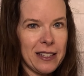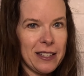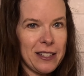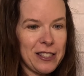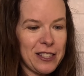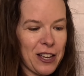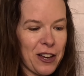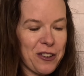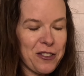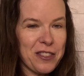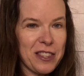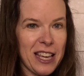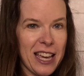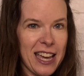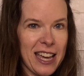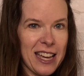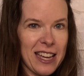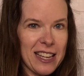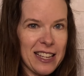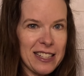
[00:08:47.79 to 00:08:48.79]
So
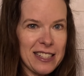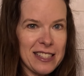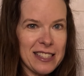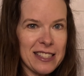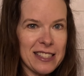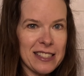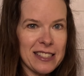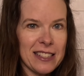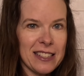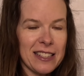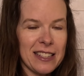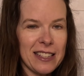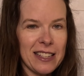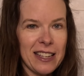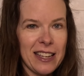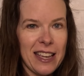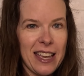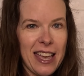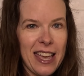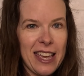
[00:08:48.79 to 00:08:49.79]
this
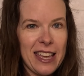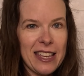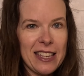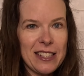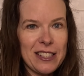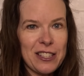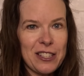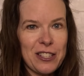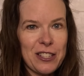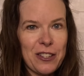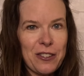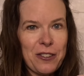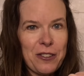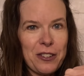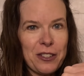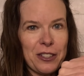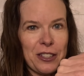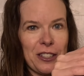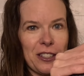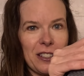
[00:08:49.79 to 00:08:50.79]
is
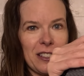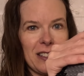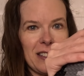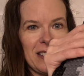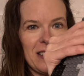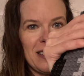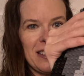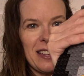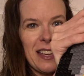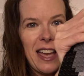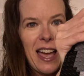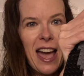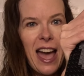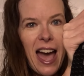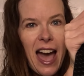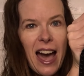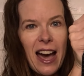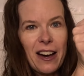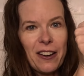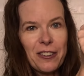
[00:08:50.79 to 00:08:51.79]
Doodle
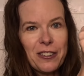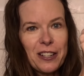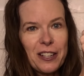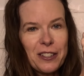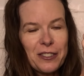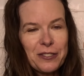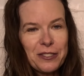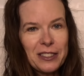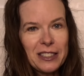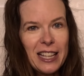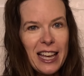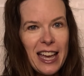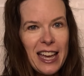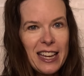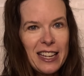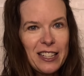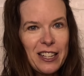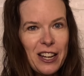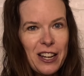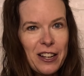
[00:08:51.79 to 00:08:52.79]
out of
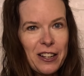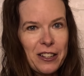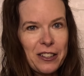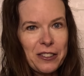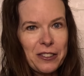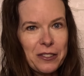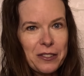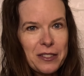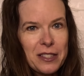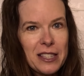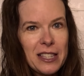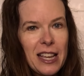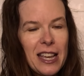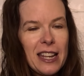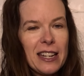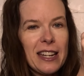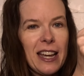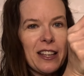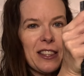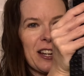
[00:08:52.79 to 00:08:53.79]
Legos. Now